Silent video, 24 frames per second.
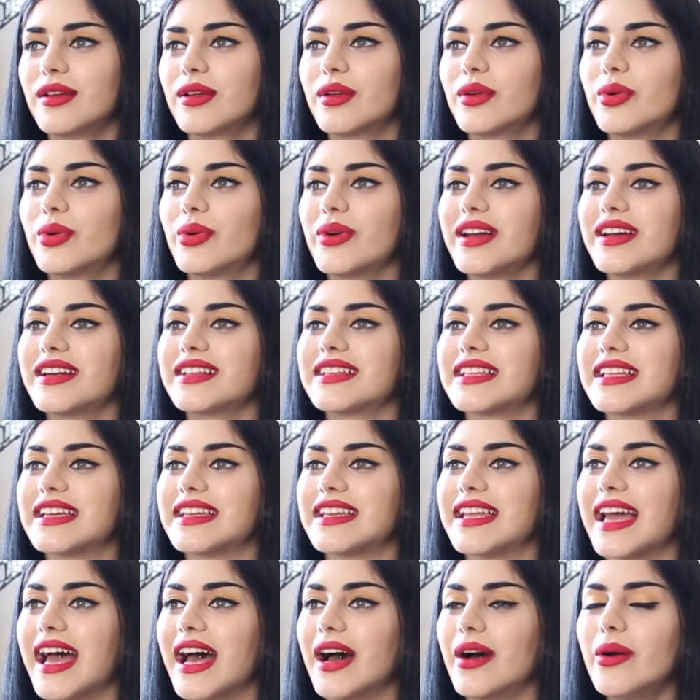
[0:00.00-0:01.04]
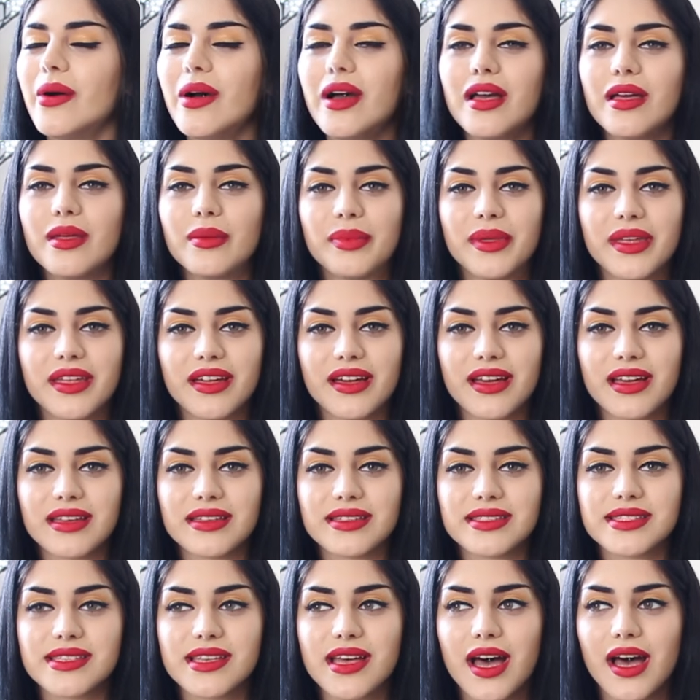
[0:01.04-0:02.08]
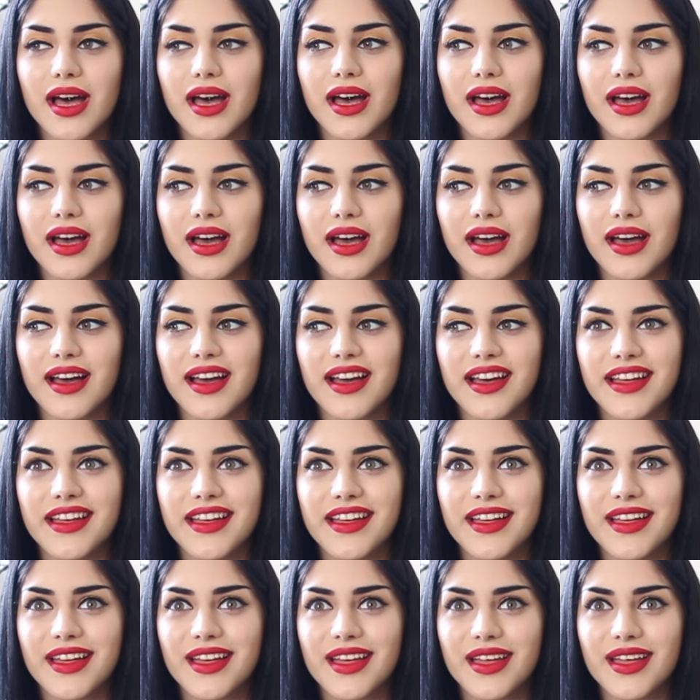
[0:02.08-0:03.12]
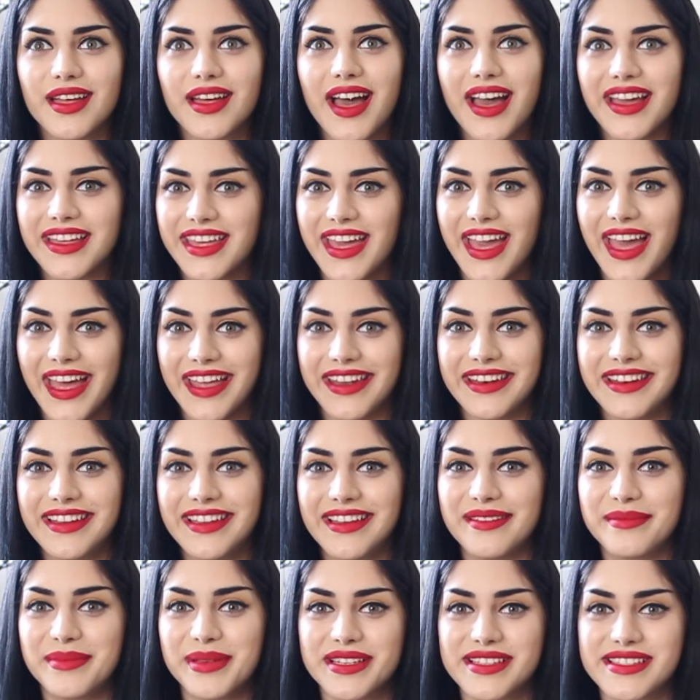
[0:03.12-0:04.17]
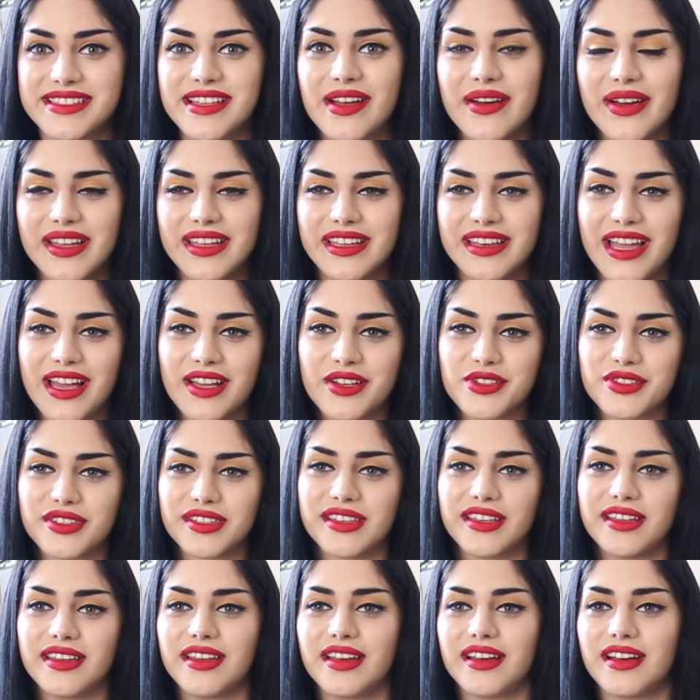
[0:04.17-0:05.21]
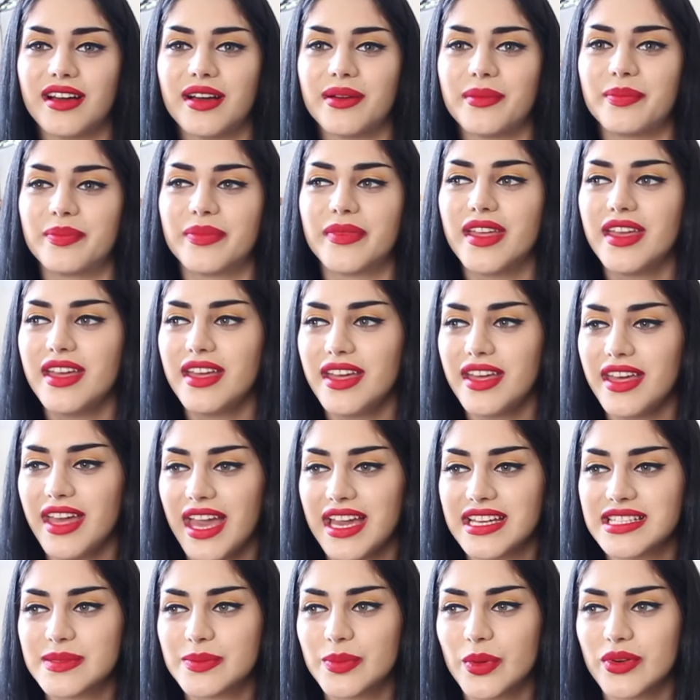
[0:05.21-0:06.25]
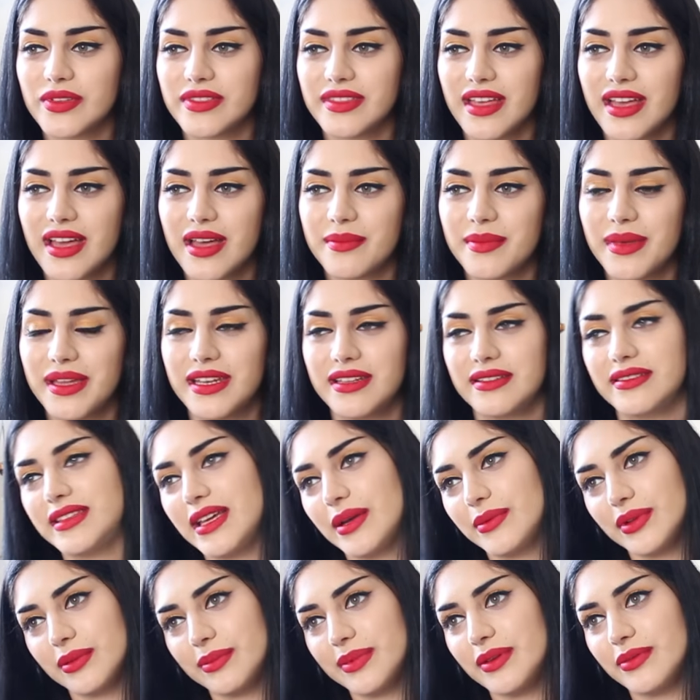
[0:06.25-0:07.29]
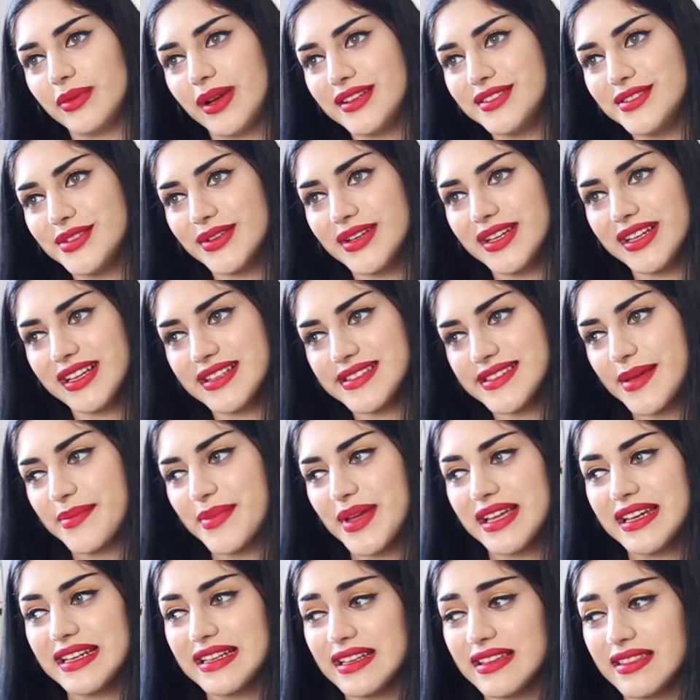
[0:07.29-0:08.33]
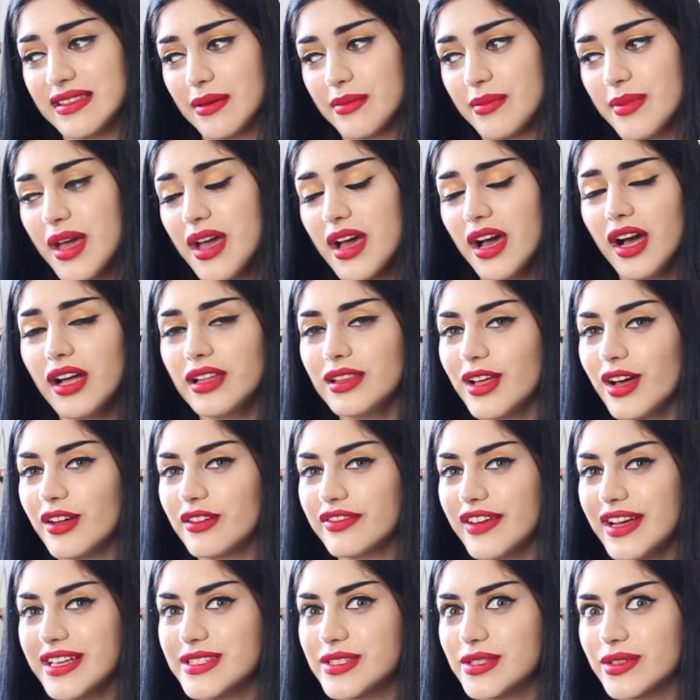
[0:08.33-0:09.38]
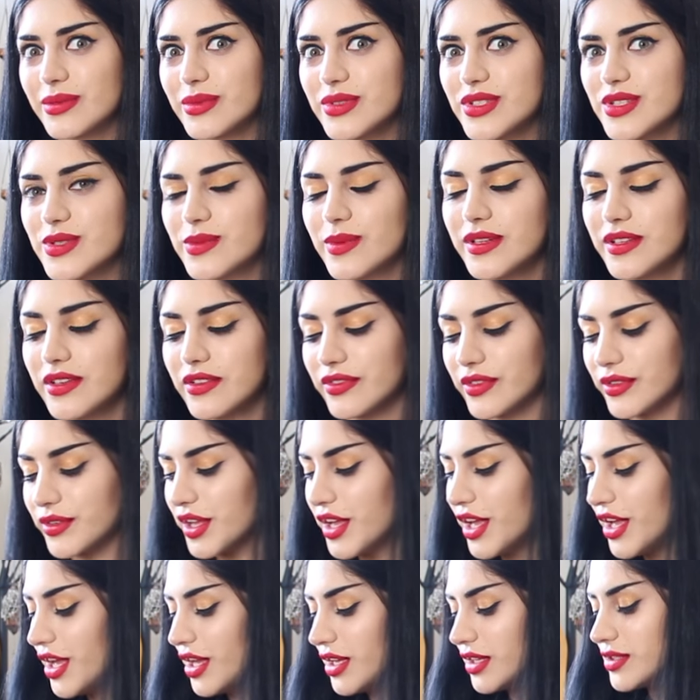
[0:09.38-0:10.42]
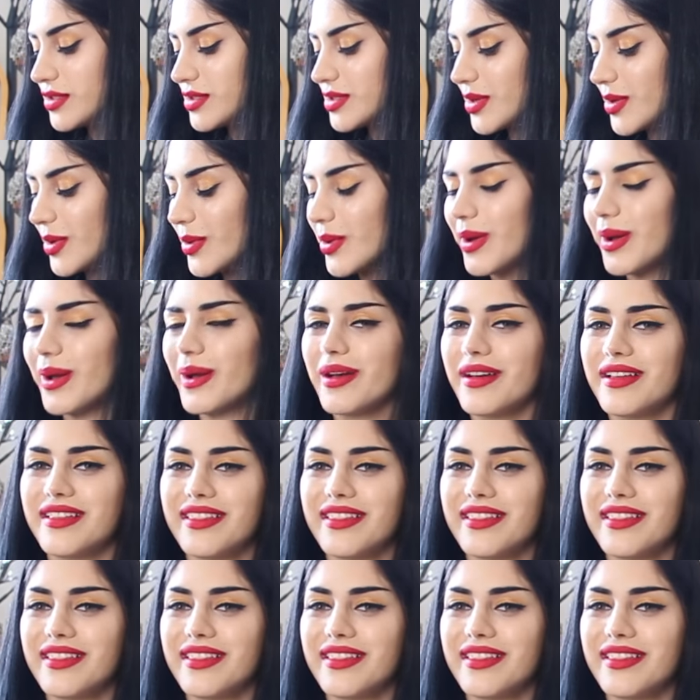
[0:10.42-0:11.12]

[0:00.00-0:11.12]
quickly now because uh, I can, because now I can actually um, export them, and they will be rendering as I'm editing them a lot faster, which is wonderful. So,